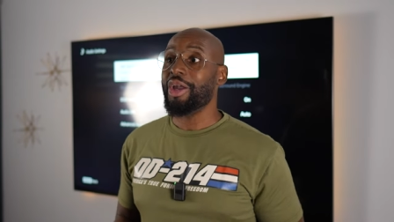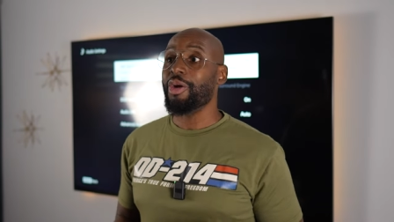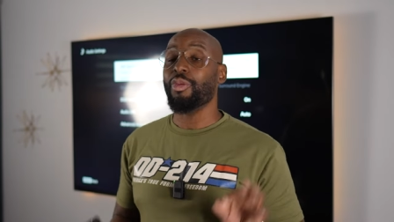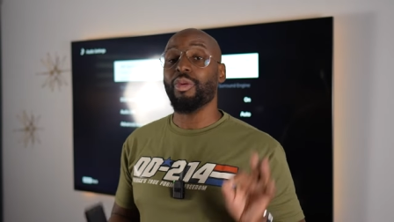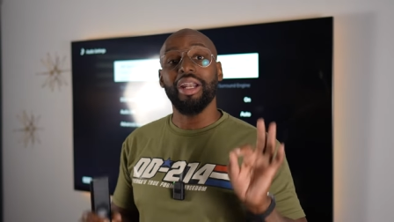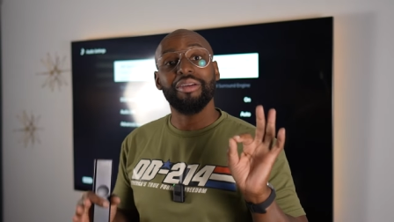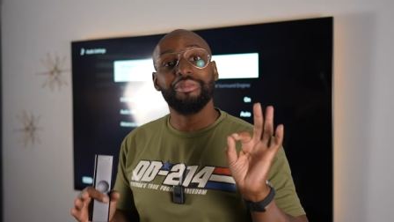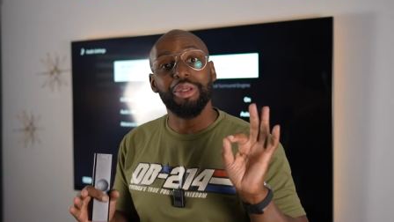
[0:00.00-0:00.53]

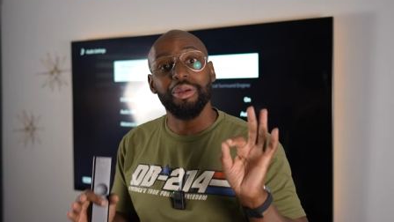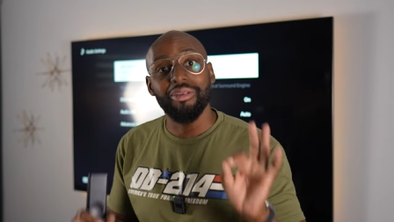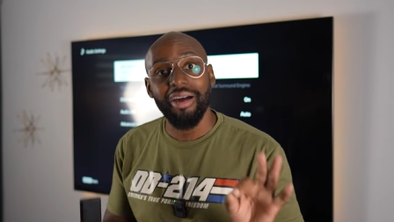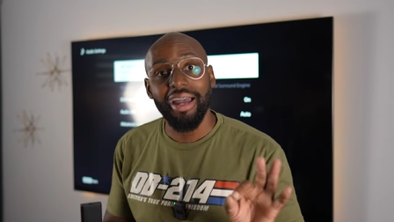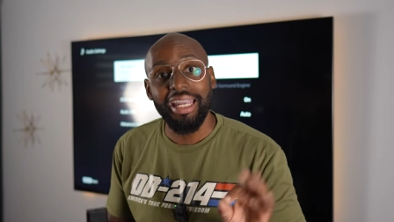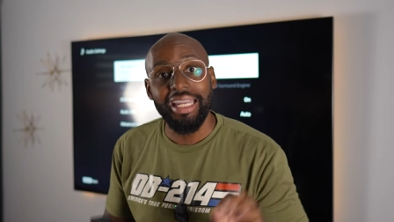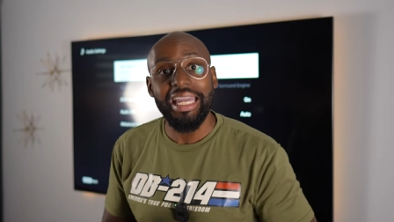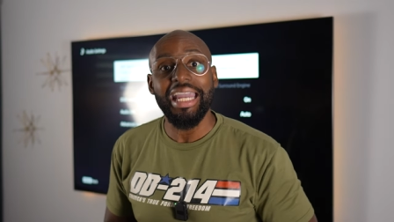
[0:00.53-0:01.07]
Whatever you
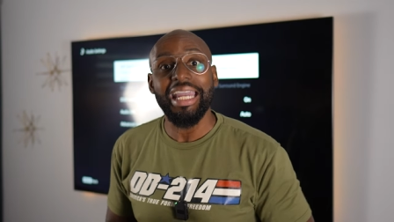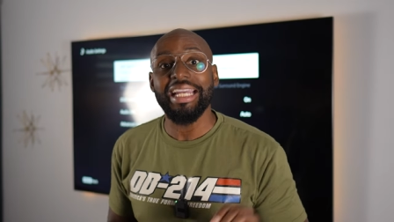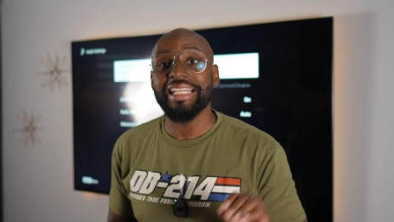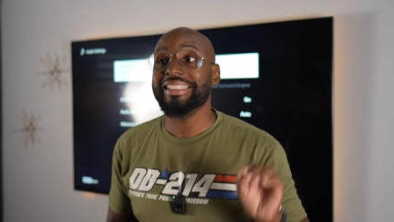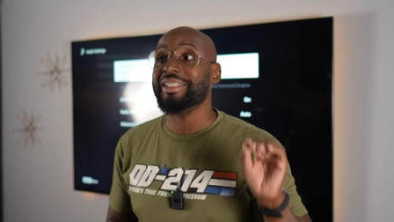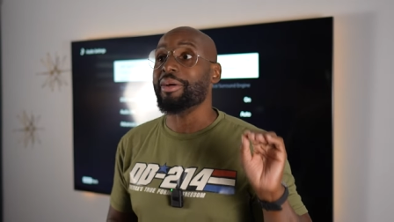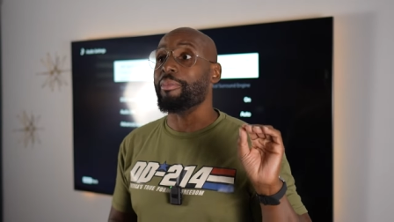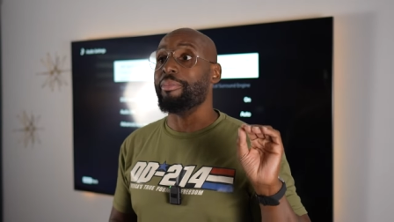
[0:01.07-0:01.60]
like
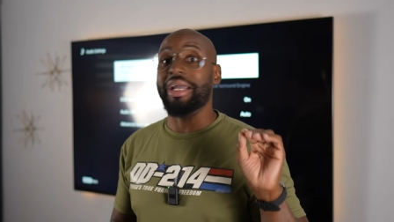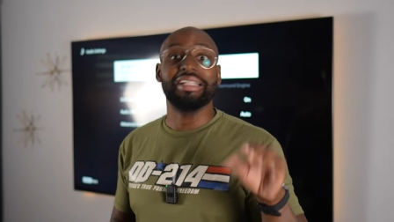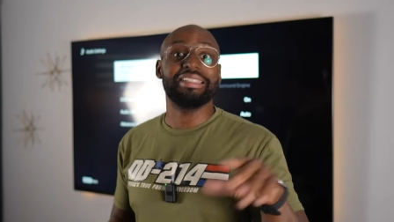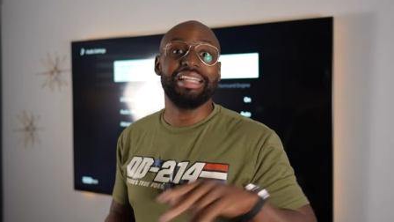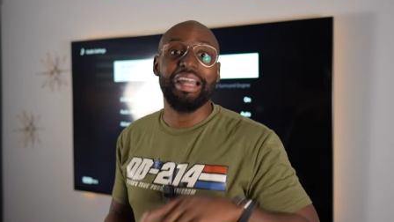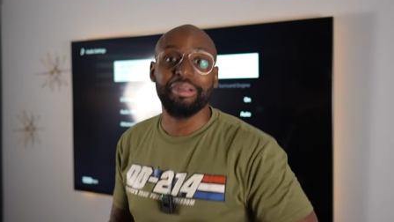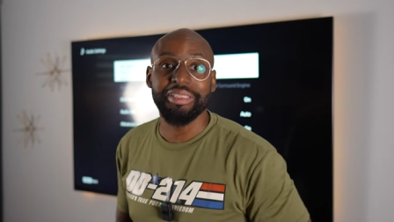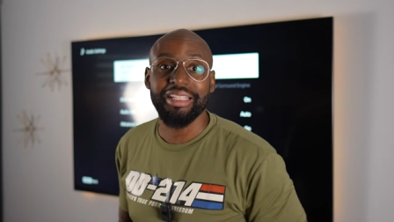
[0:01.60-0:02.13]
is the
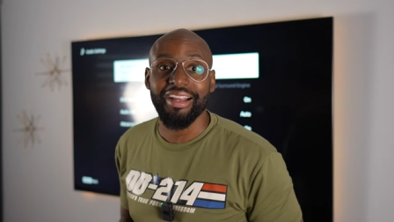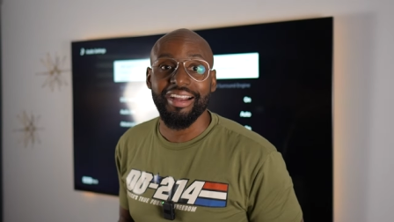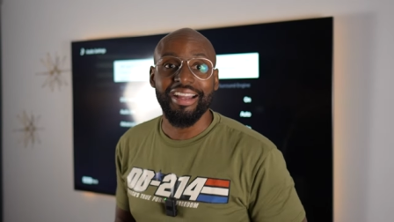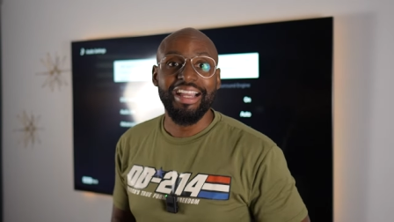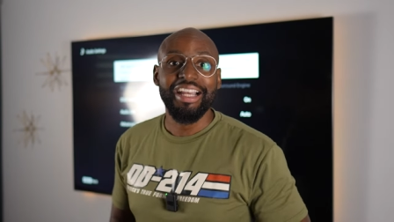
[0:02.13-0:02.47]
best out there.